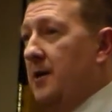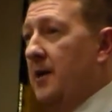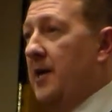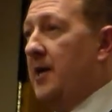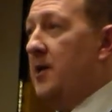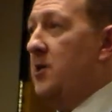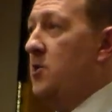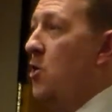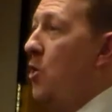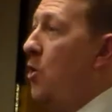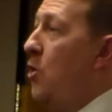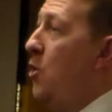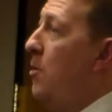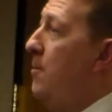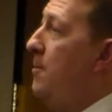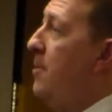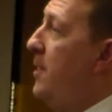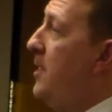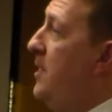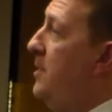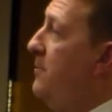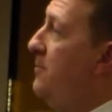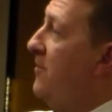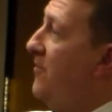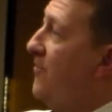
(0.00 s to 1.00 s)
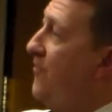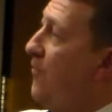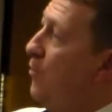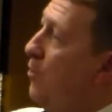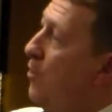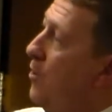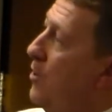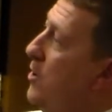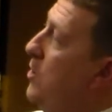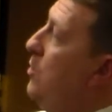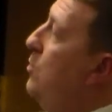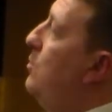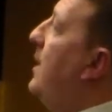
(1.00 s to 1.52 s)
like nobody
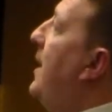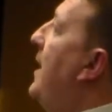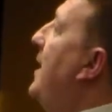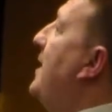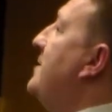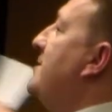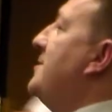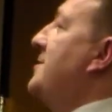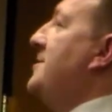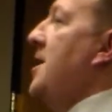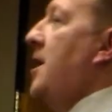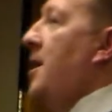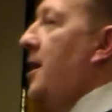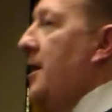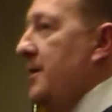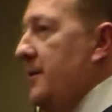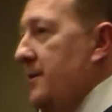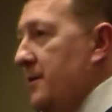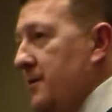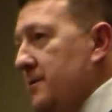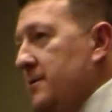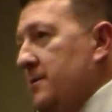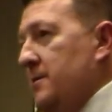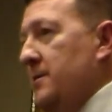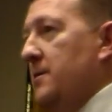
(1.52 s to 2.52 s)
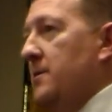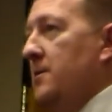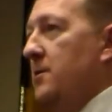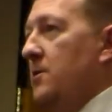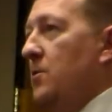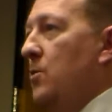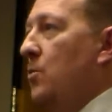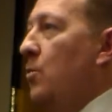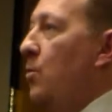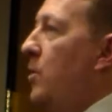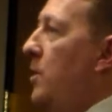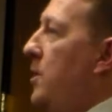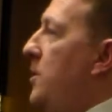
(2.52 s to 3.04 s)
before you has done,
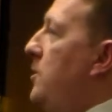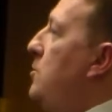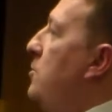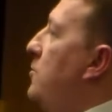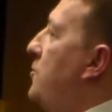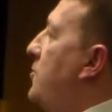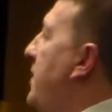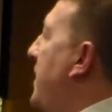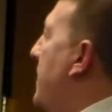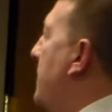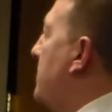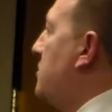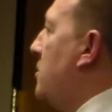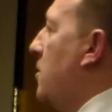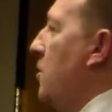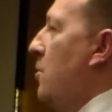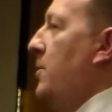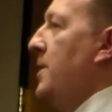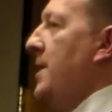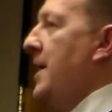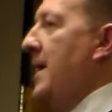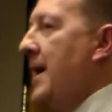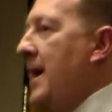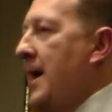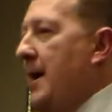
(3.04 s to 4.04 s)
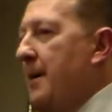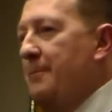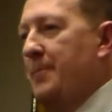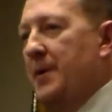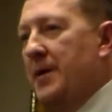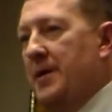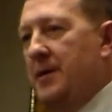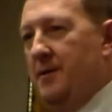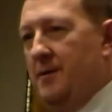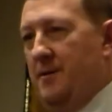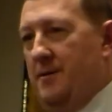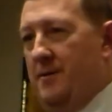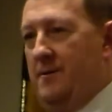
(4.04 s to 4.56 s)
what do you think's going to
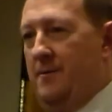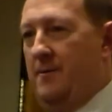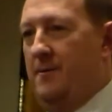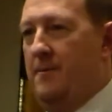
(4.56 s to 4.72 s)
happen?